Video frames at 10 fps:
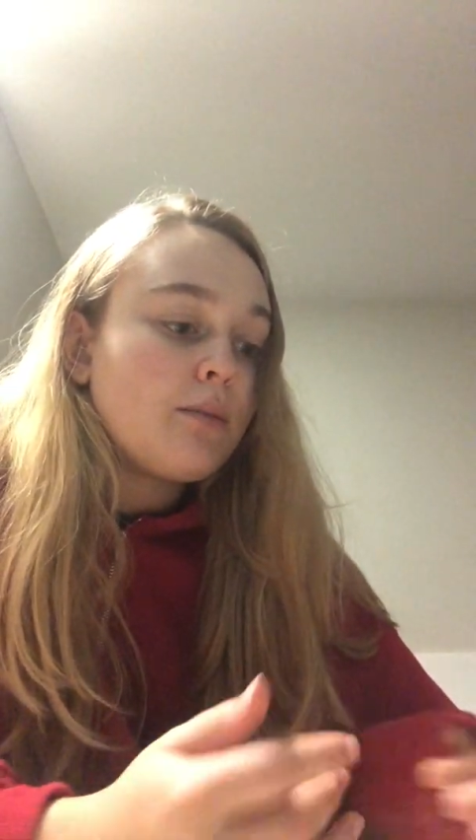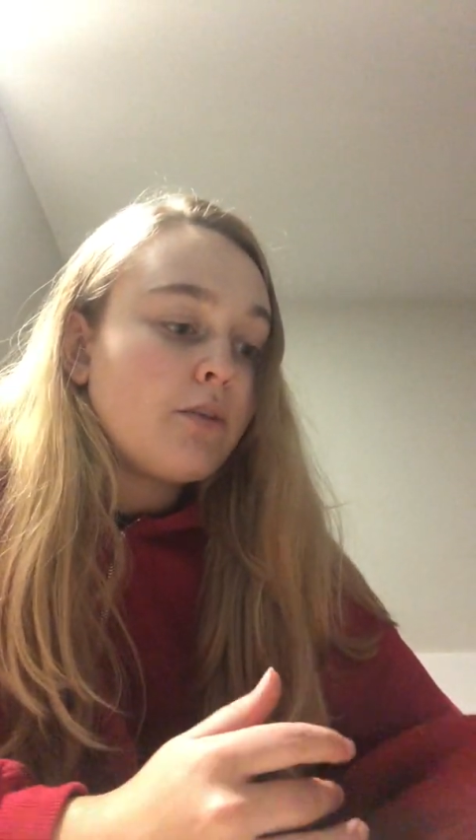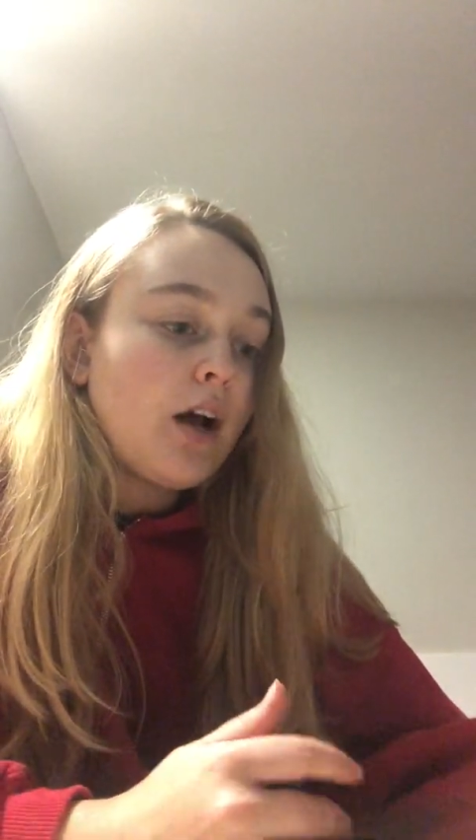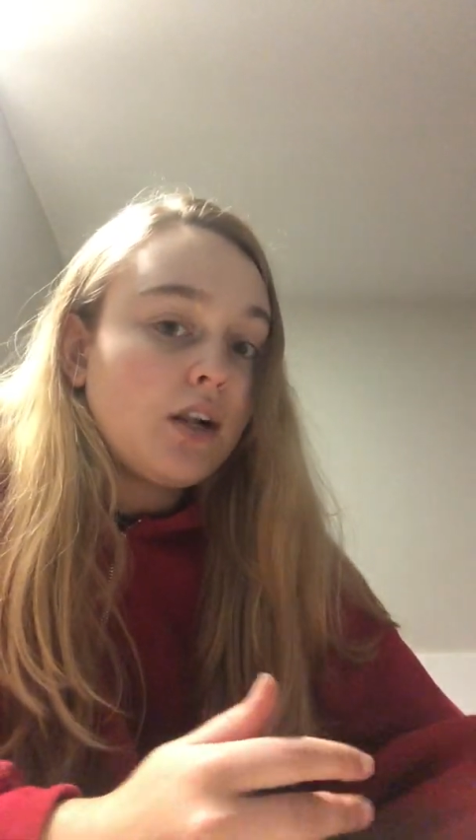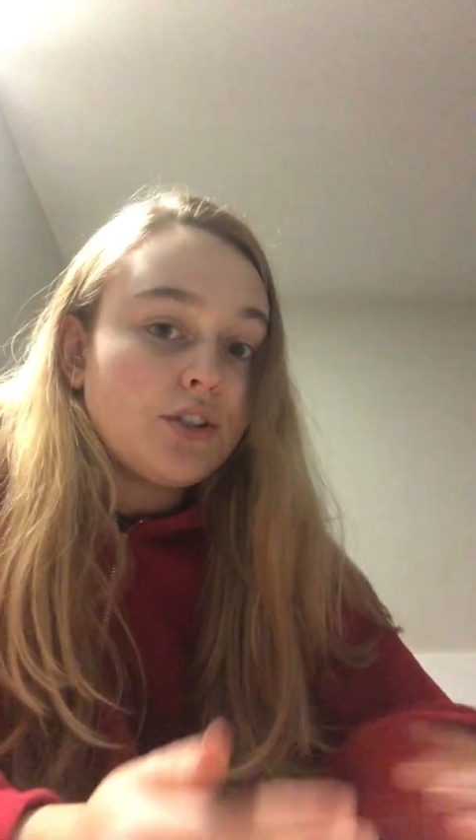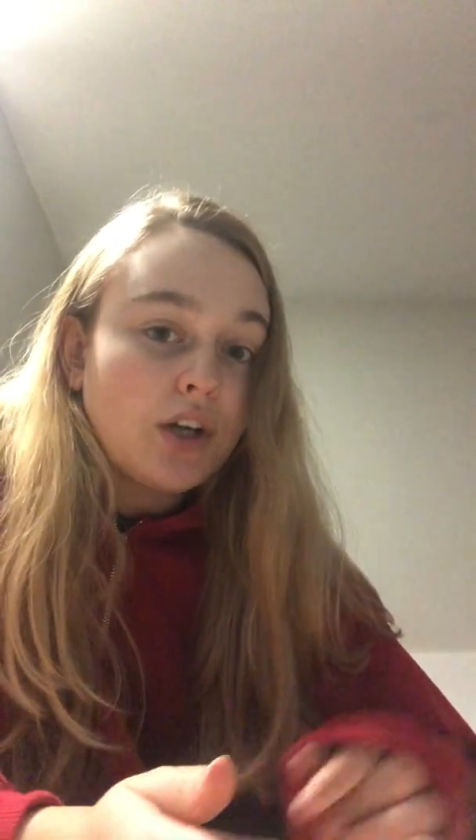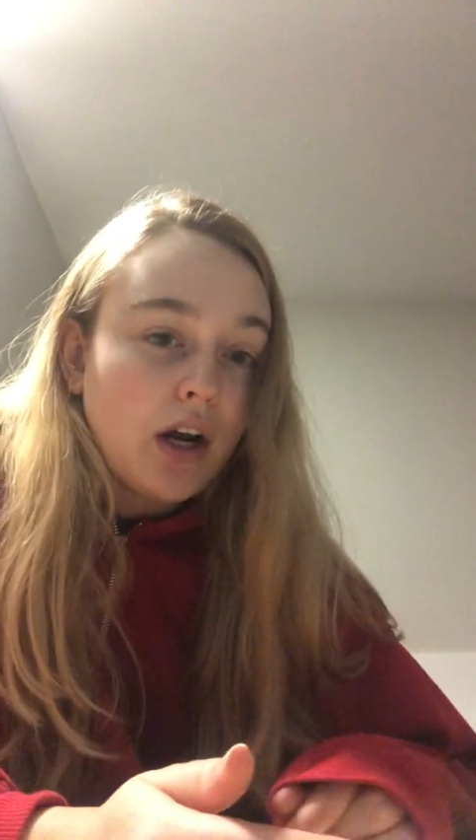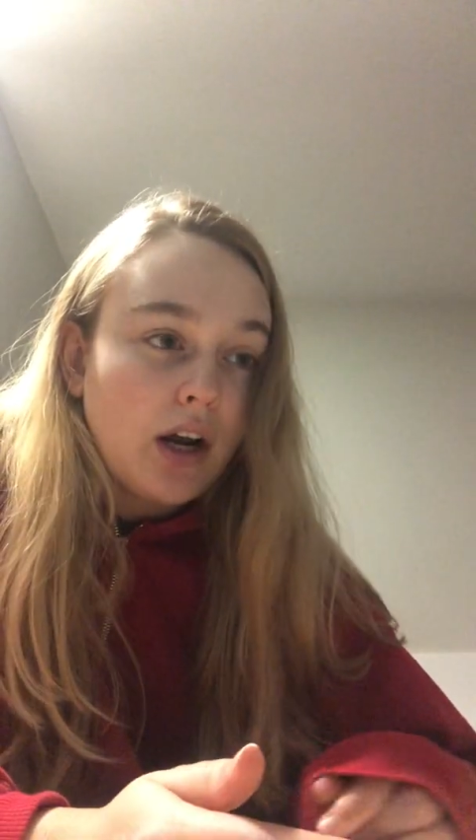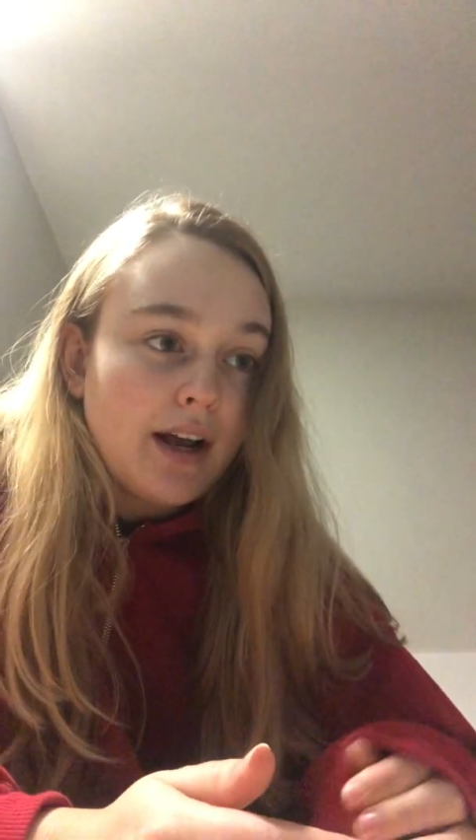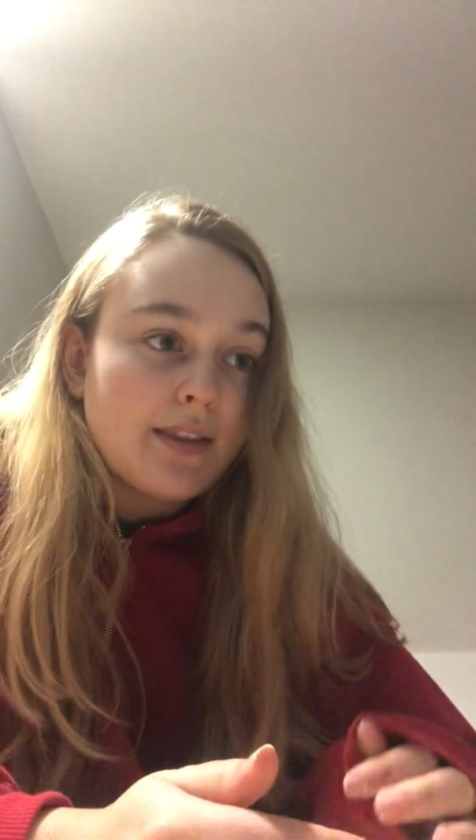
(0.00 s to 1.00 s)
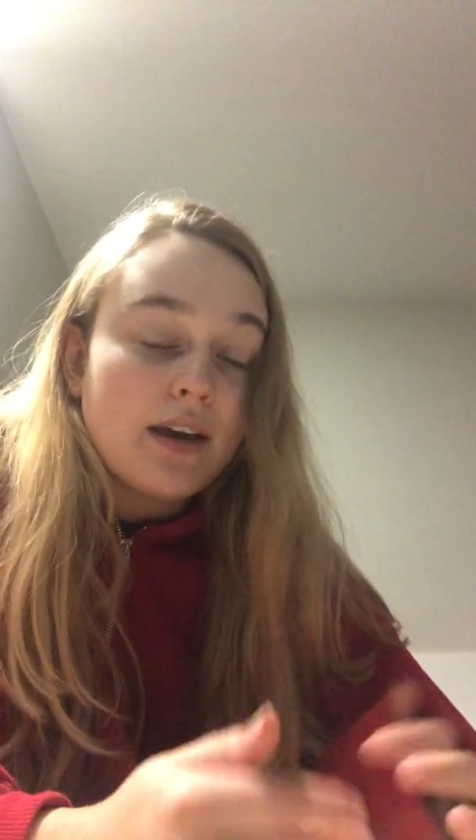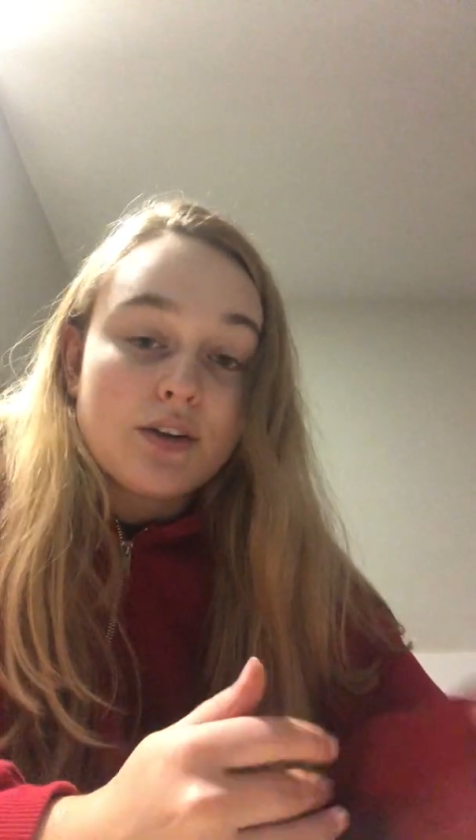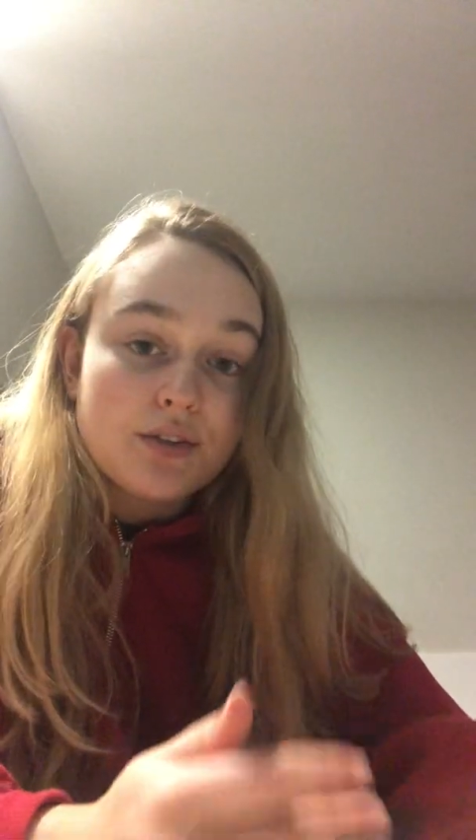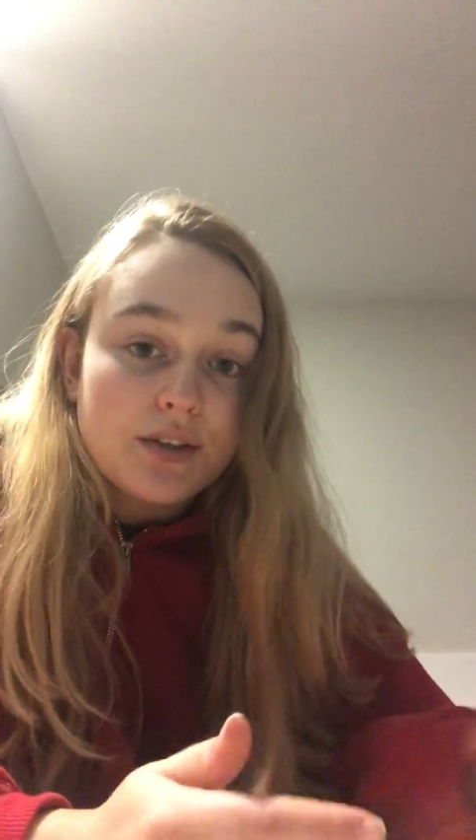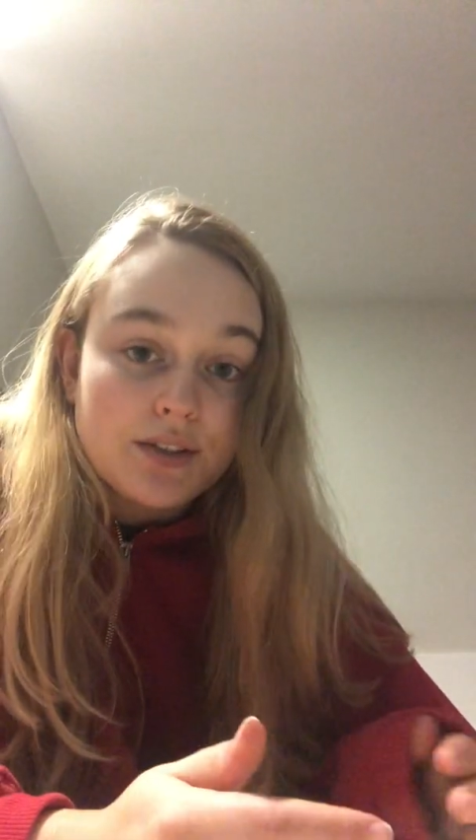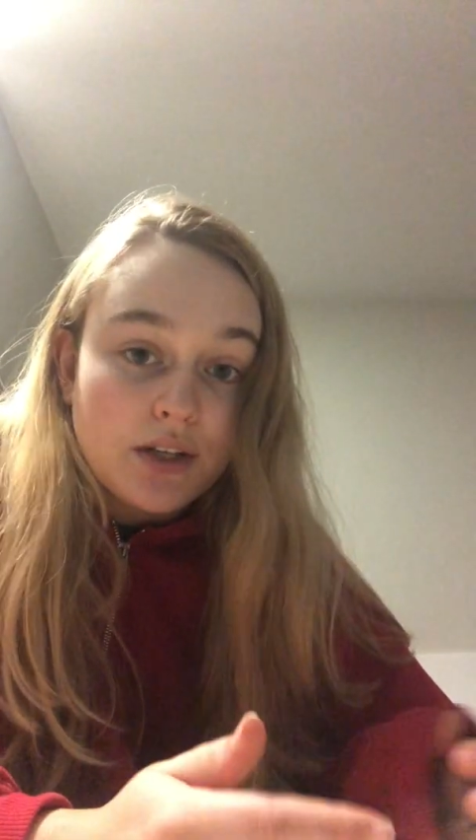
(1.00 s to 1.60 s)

culture and their surroundings